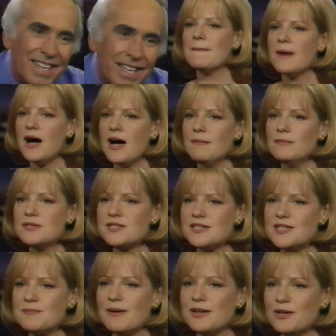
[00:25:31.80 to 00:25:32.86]
my mom
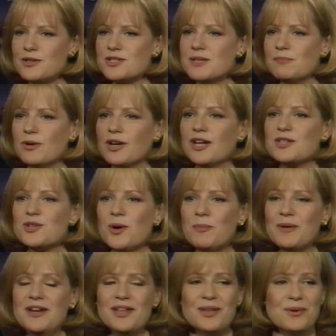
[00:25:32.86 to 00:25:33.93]
sees my nursing book and it's
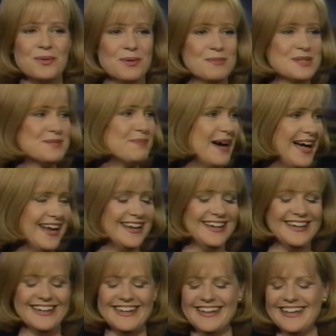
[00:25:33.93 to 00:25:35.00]
open to the woman's body.